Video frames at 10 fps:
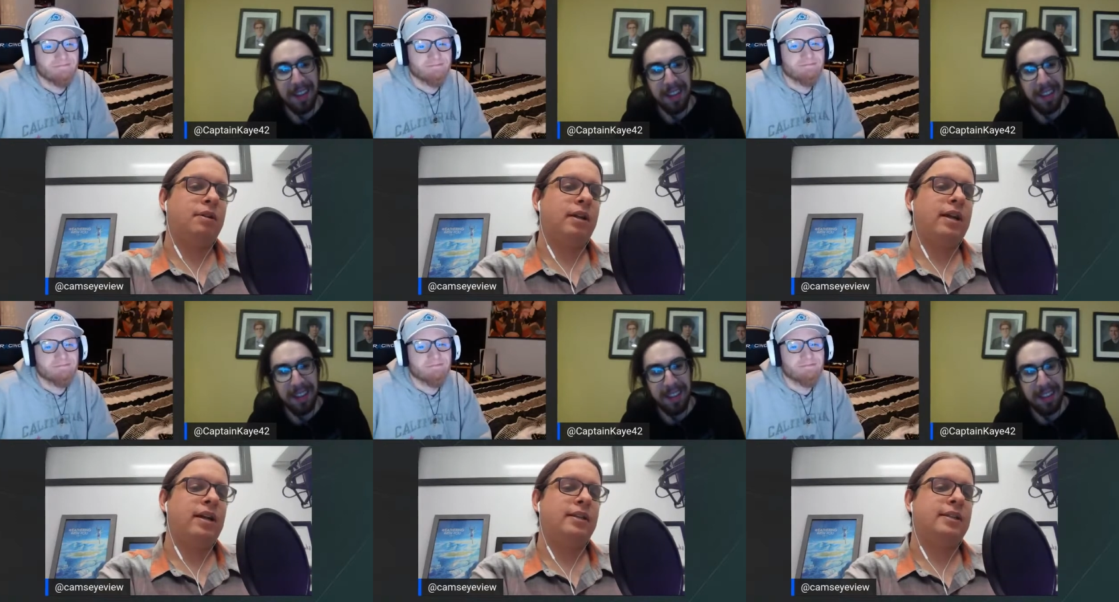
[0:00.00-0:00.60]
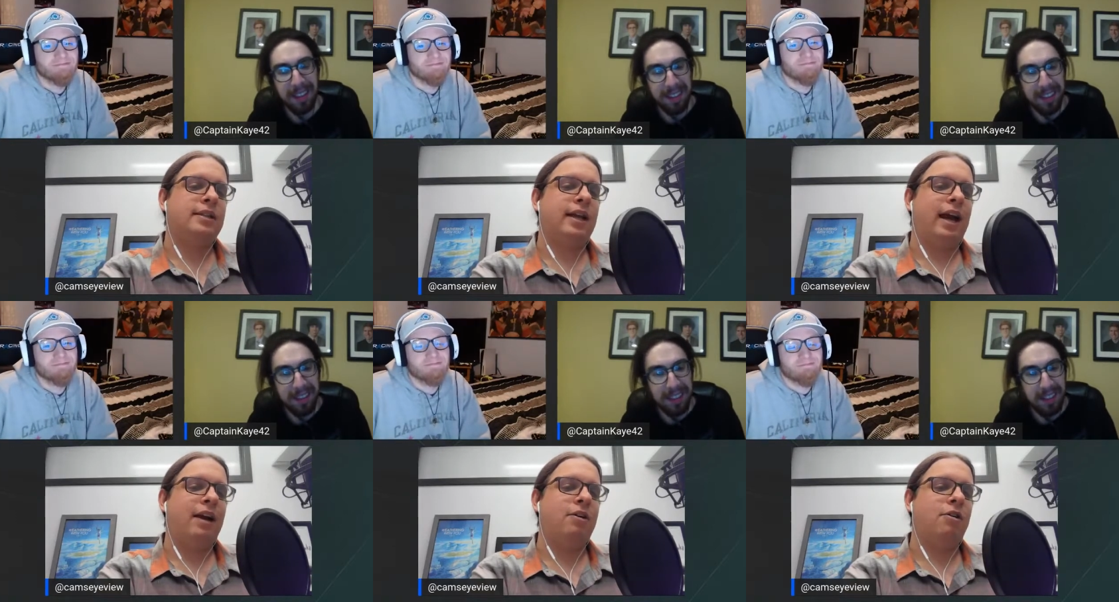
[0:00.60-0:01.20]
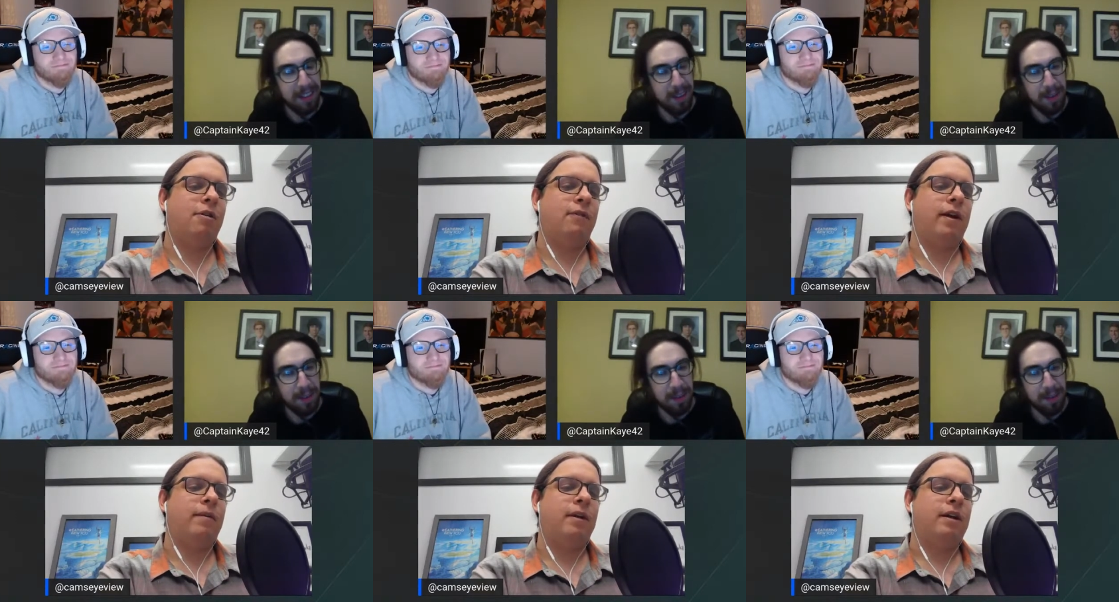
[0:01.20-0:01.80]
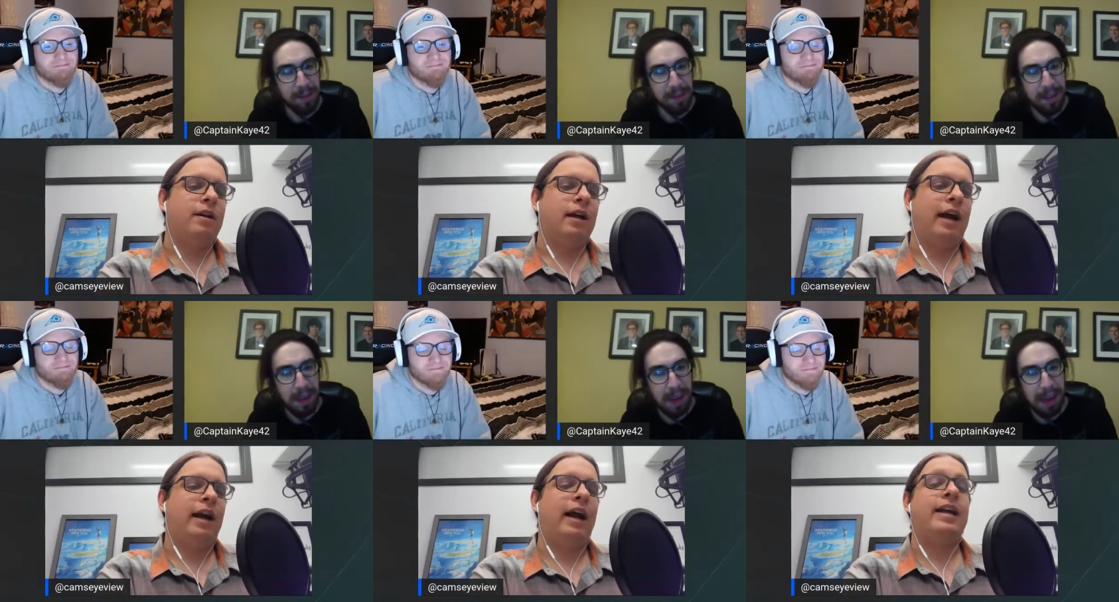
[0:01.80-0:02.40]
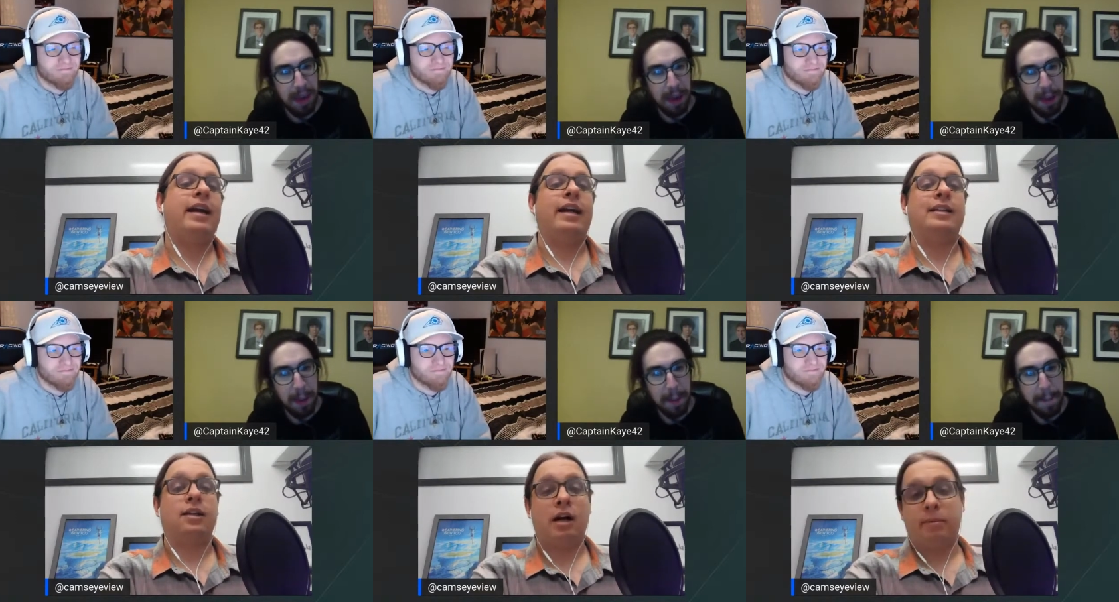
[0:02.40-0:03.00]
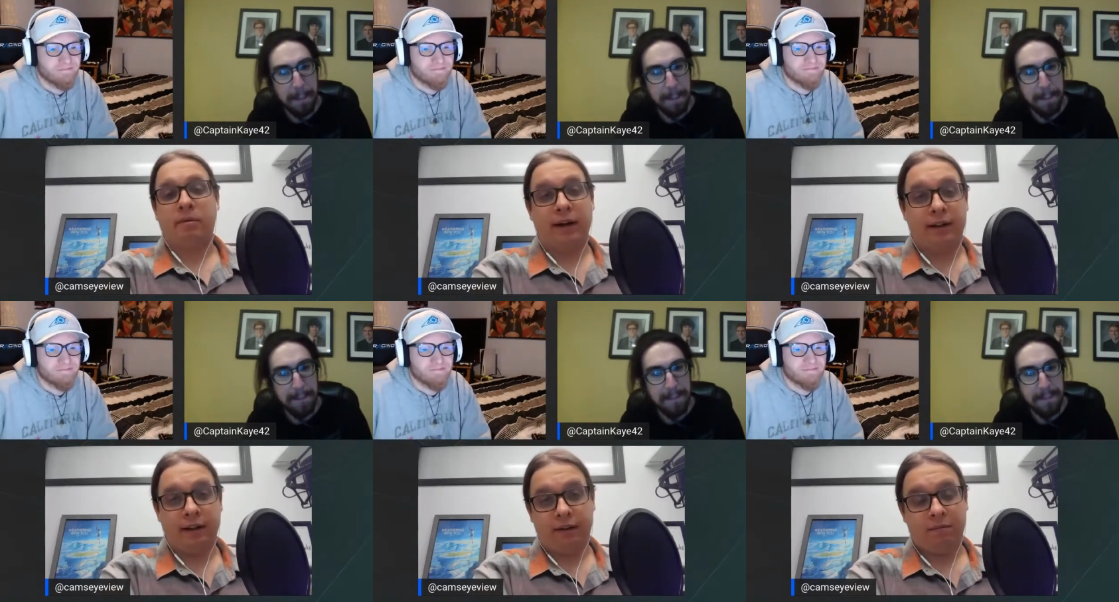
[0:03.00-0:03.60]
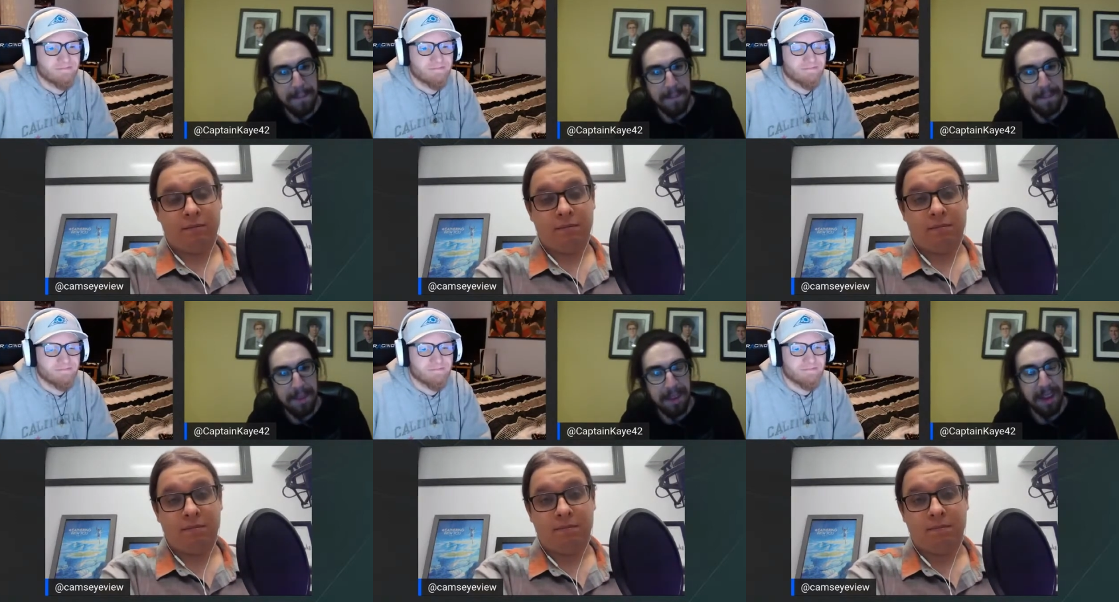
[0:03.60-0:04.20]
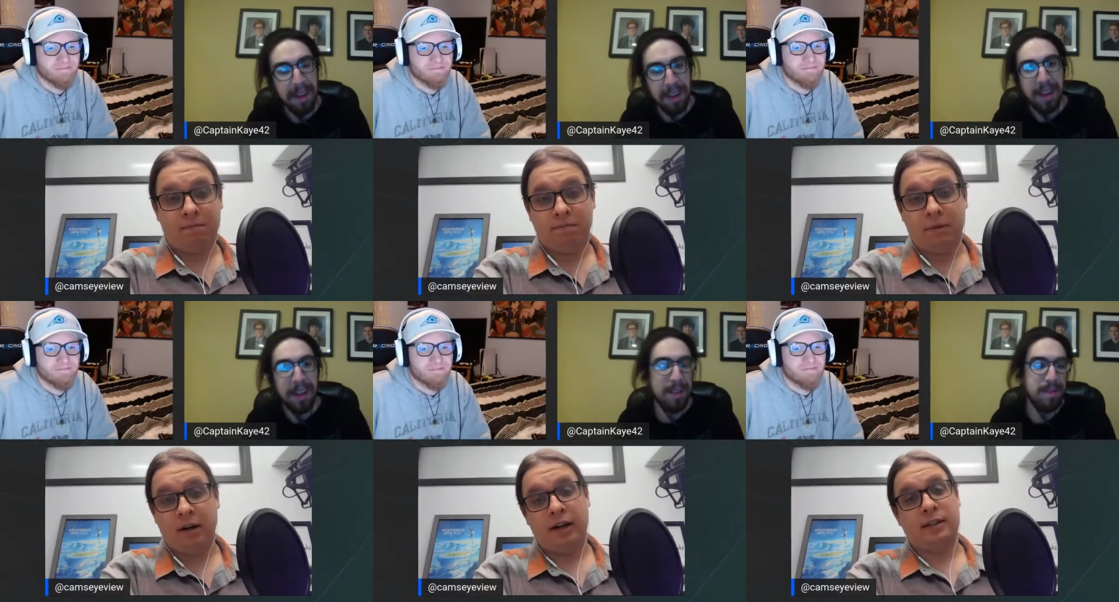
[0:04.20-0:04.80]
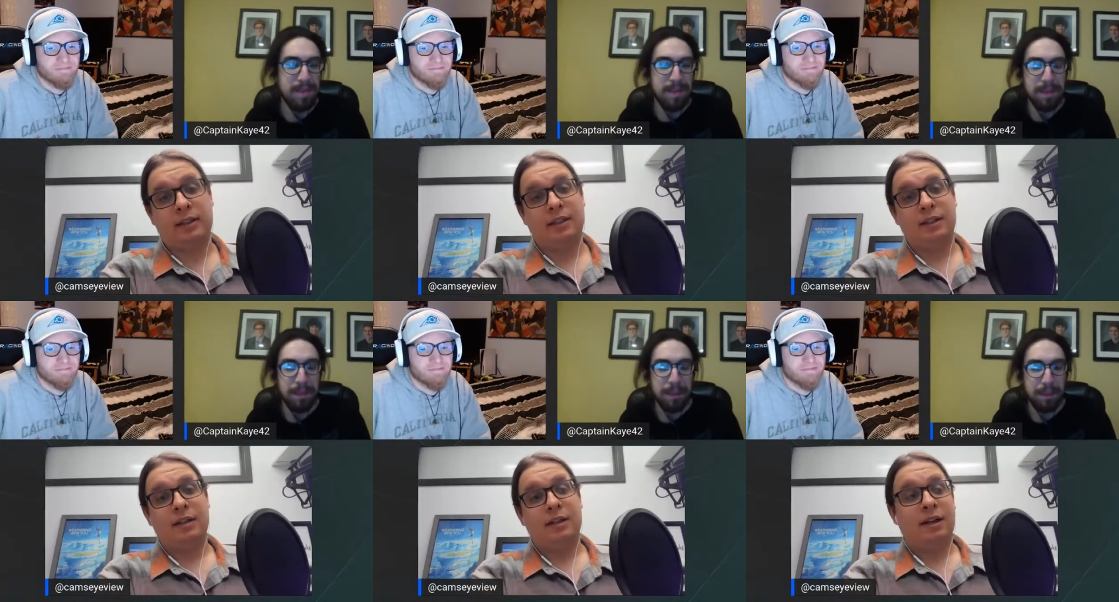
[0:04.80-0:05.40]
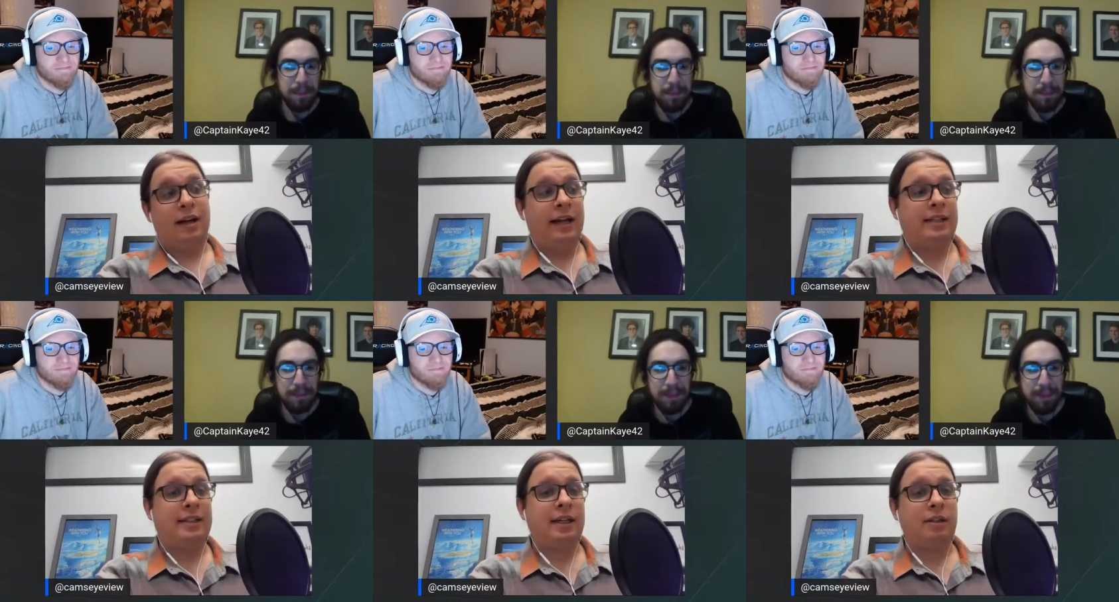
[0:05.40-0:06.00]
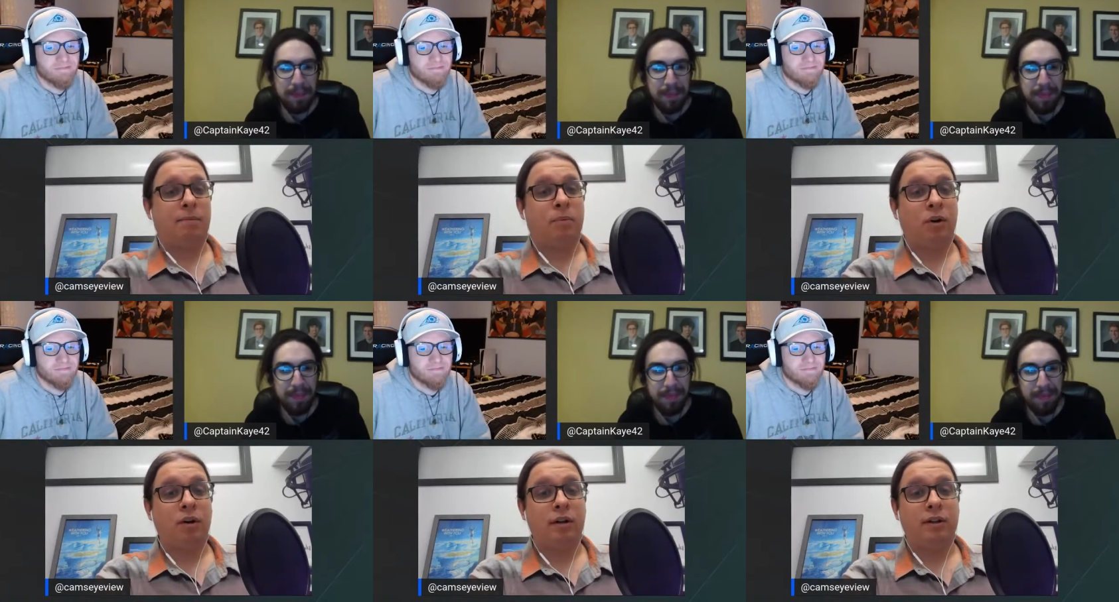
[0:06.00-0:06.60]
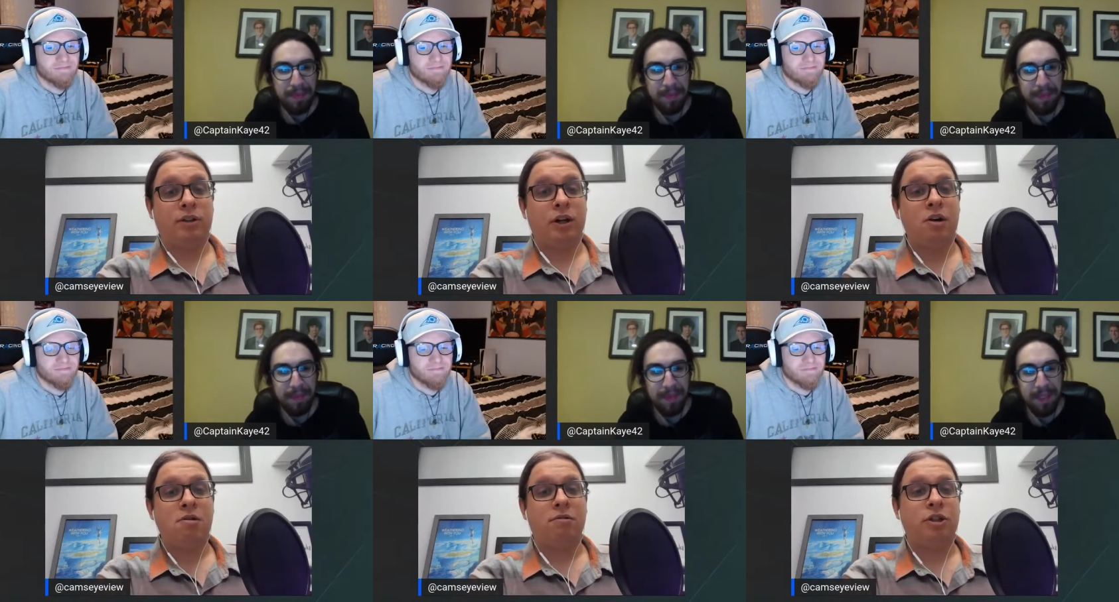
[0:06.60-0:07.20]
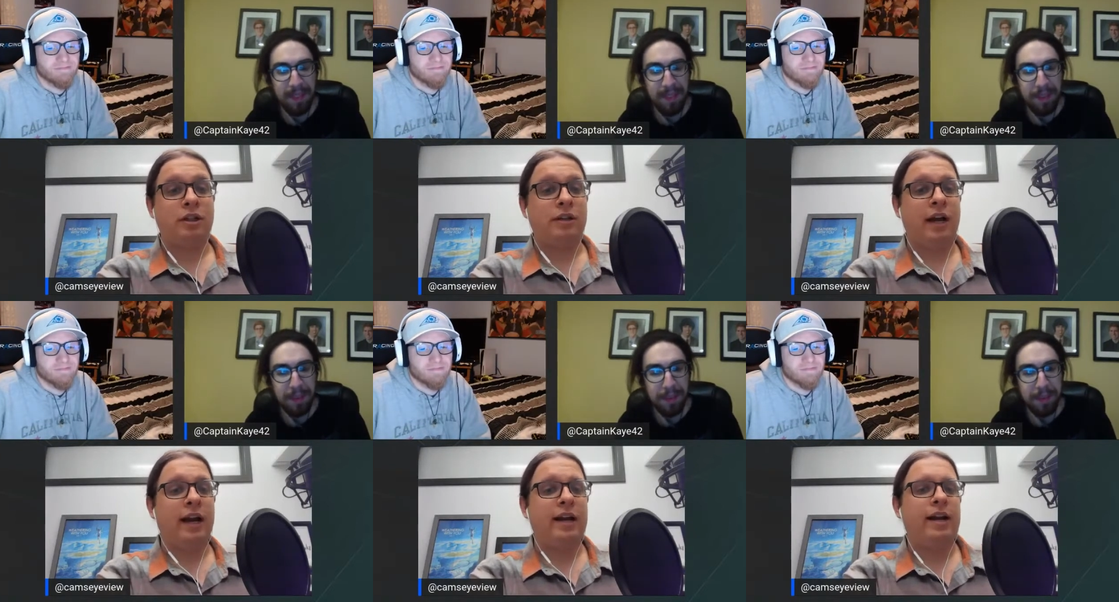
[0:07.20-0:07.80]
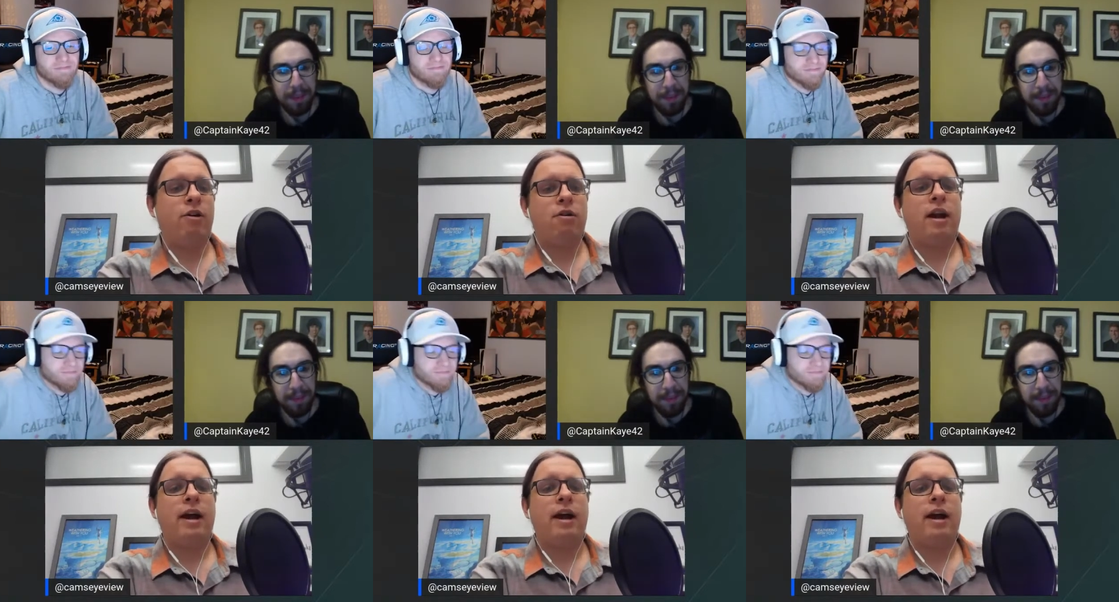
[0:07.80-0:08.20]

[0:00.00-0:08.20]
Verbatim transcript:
Speaker 1: release. I don't know if it. I, I get it; it's a copyright thing, mm-hmm. but it's such a part of the show. Just and you're